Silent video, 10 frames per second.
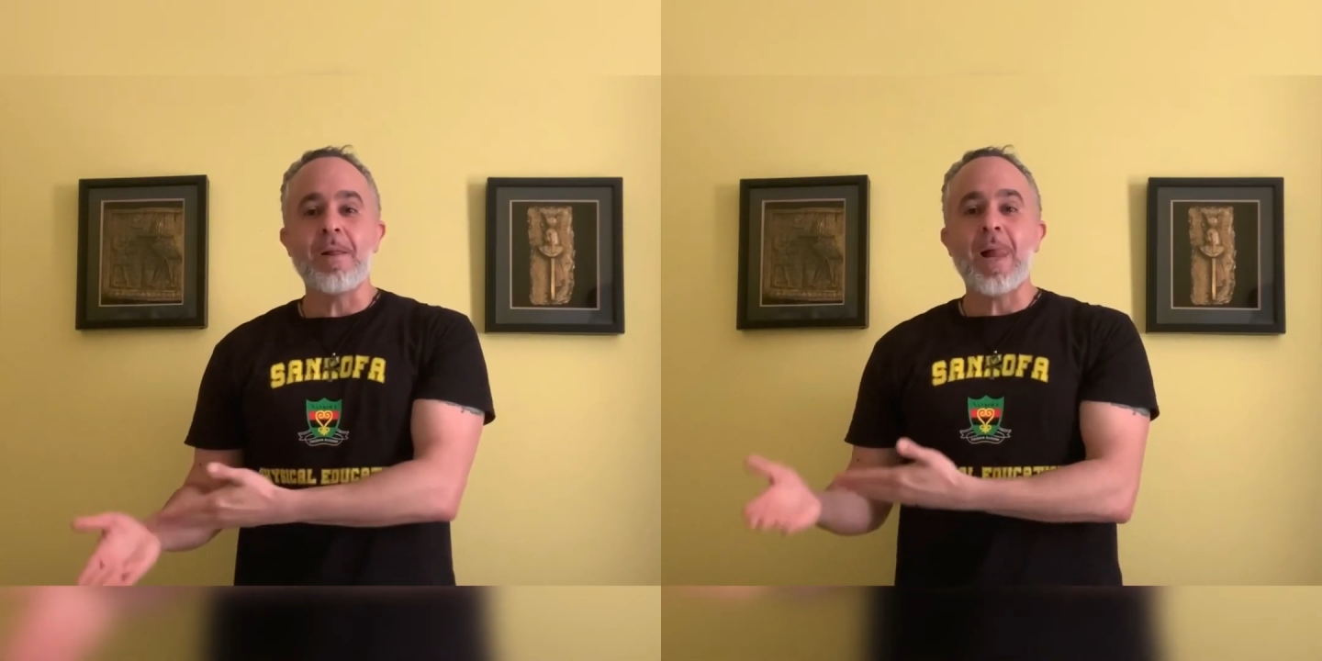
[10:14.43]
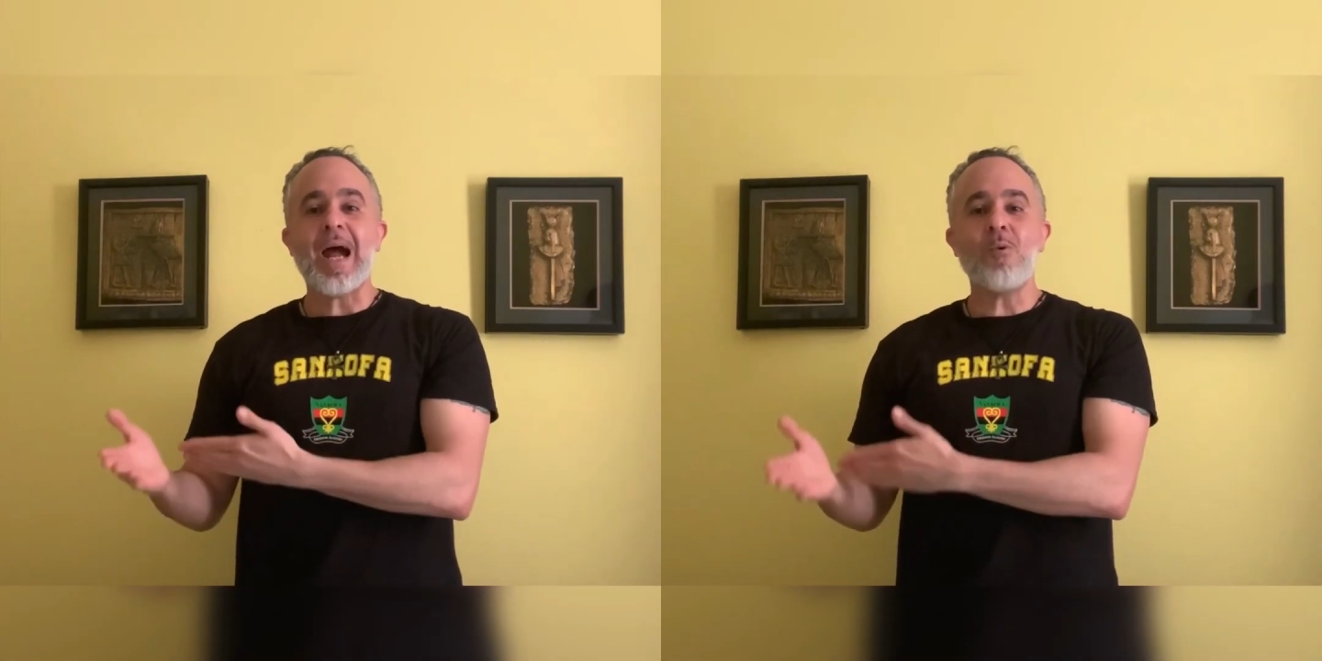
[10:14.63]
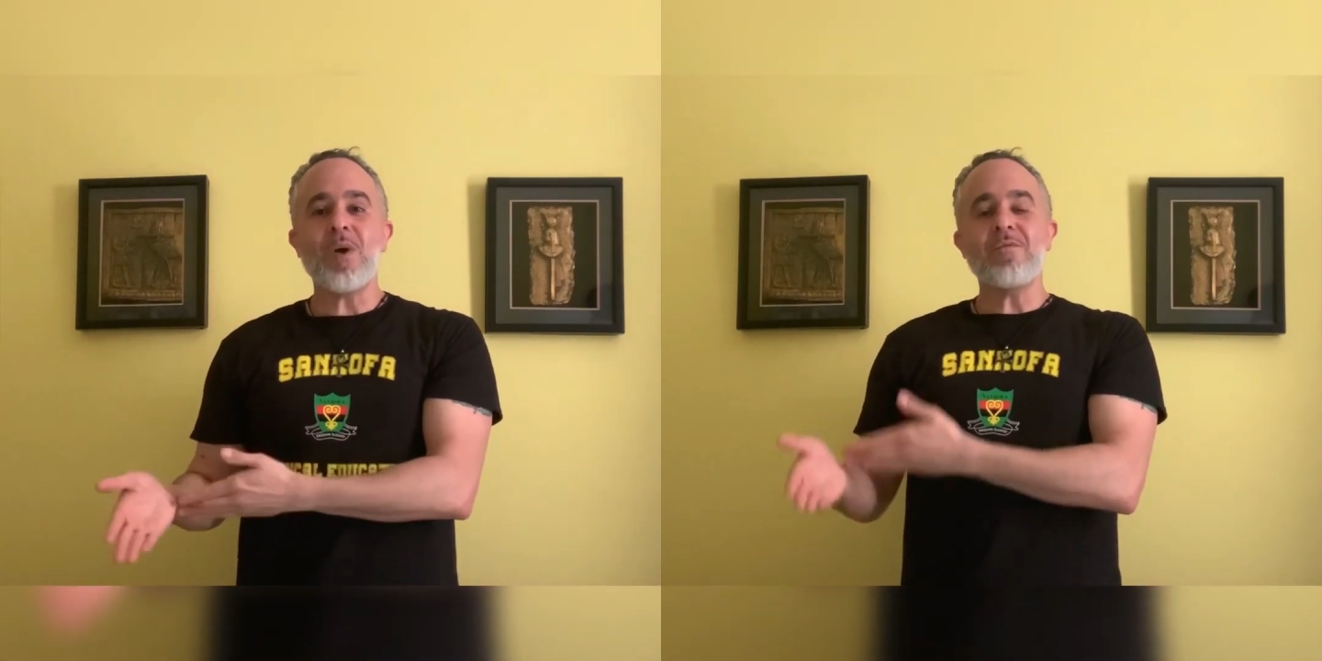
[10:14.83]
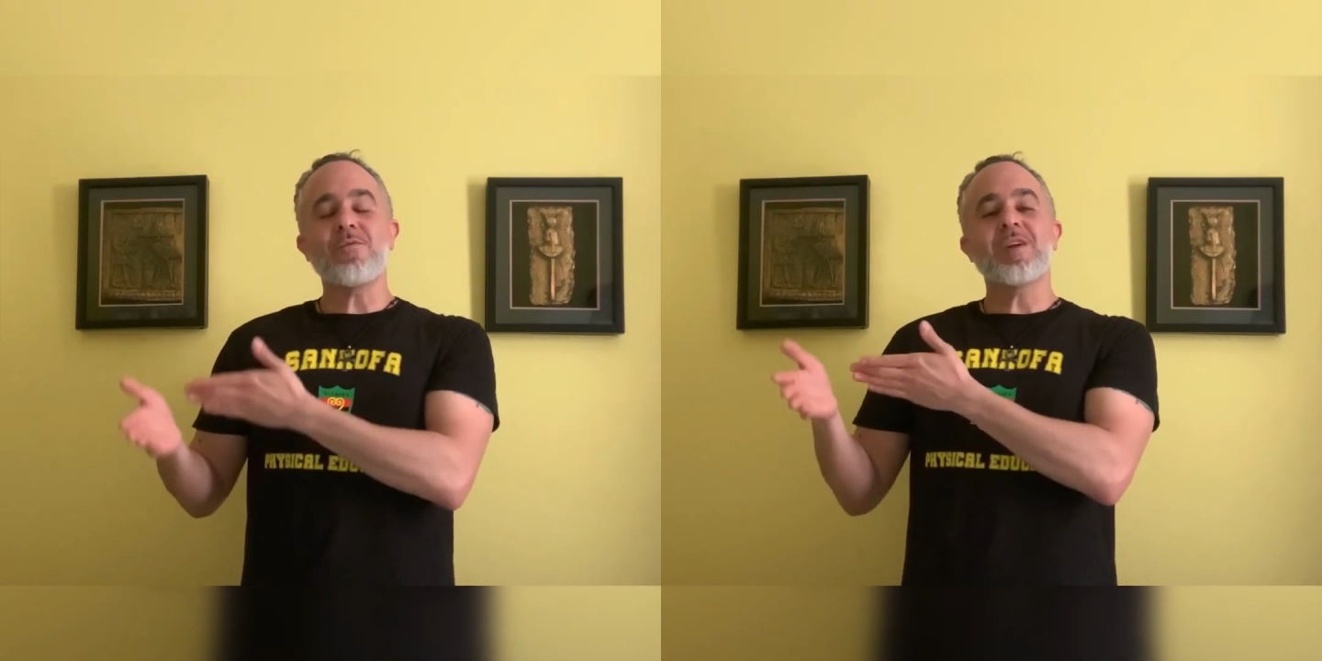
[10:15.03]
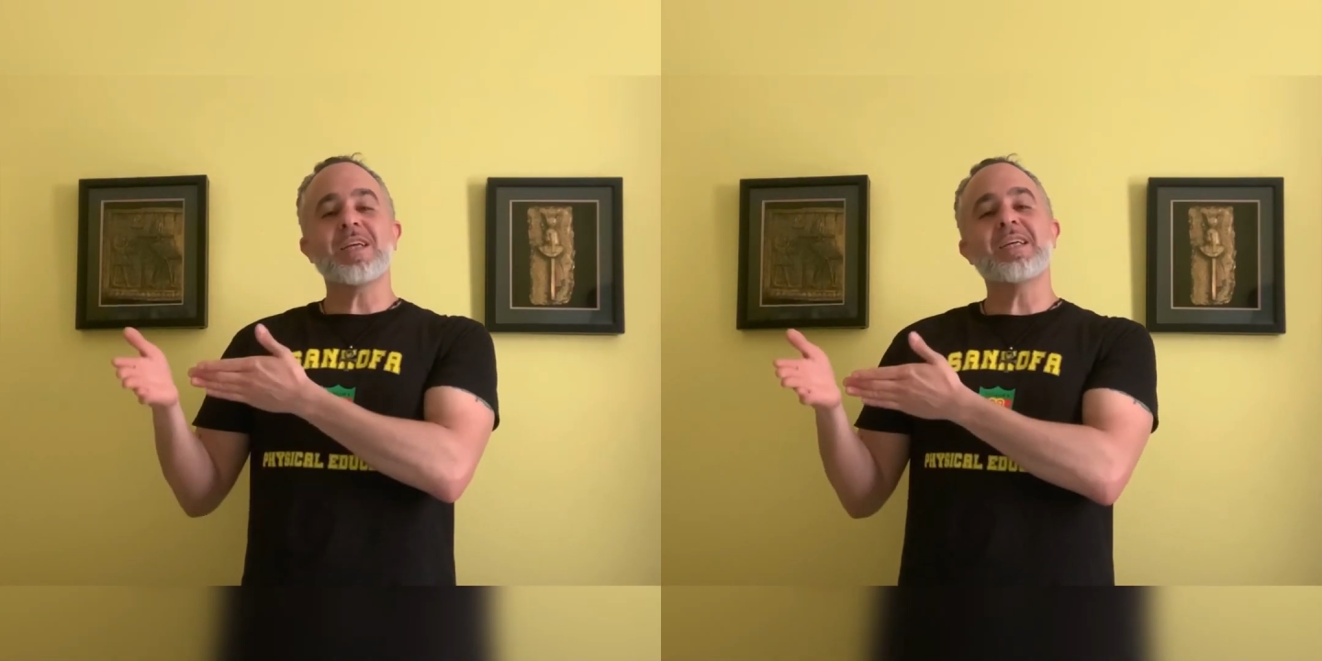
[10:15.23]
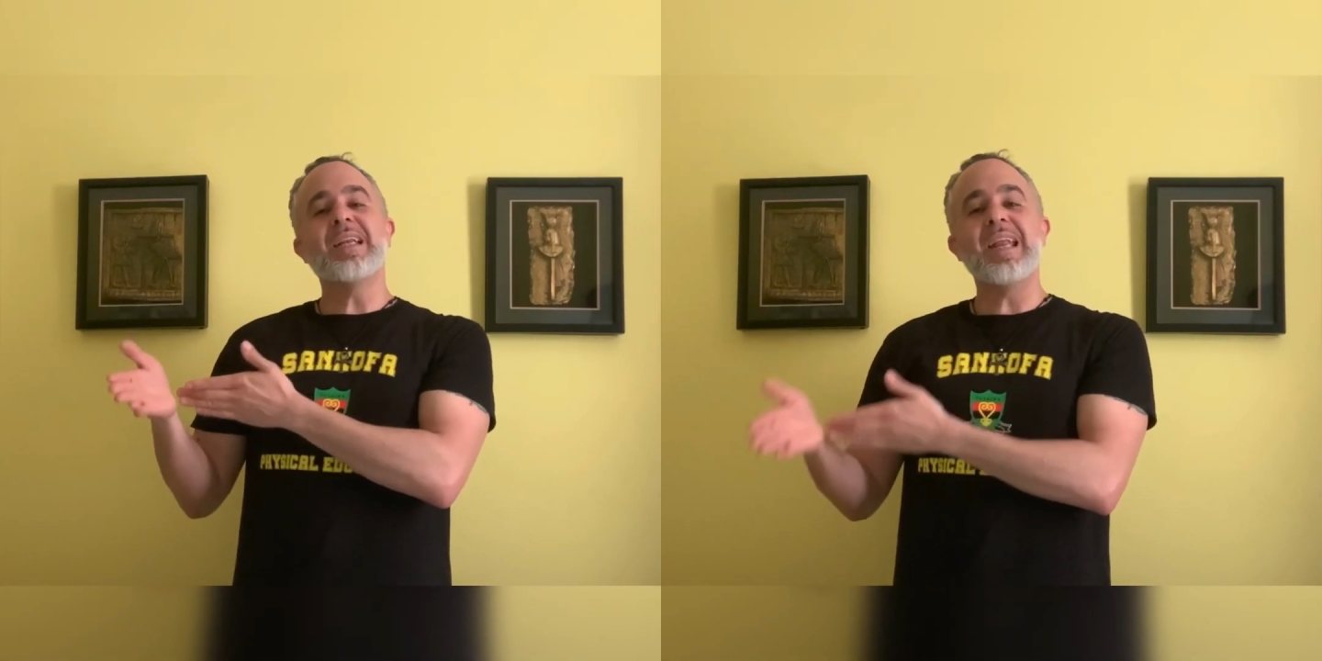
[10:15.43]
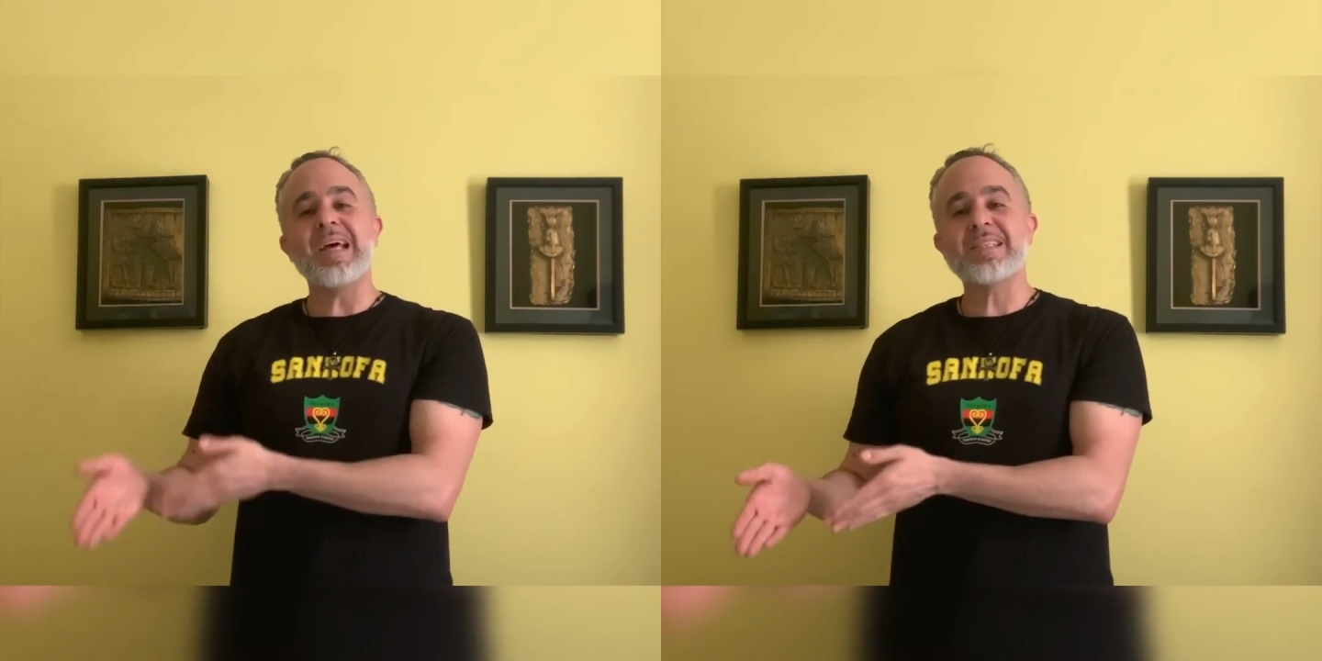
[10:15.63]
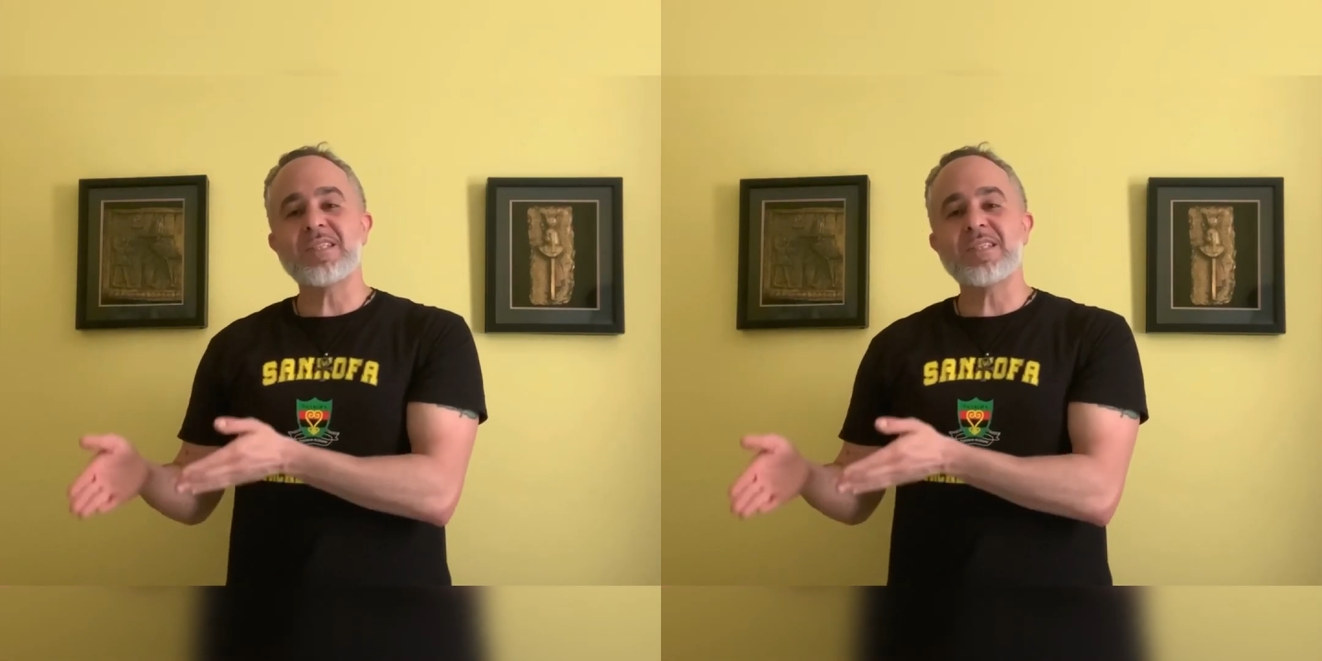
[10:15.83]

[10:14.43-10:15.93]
however, it connects